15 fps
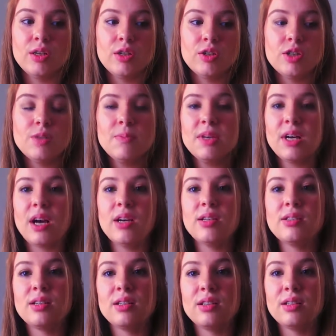Just
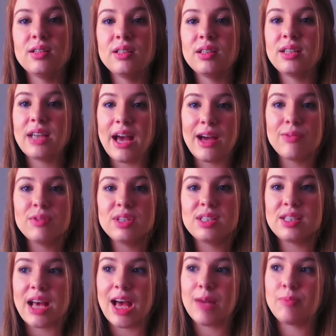because, yeah, it was
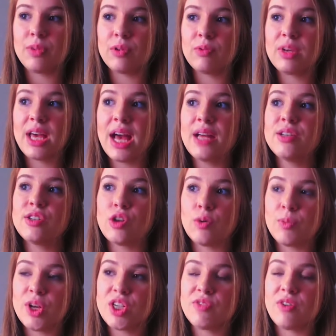sad, but we had so
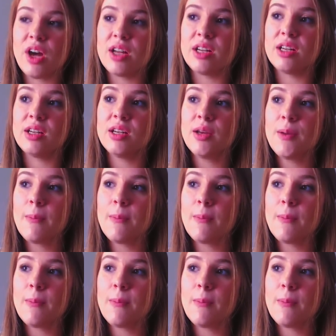much fun, and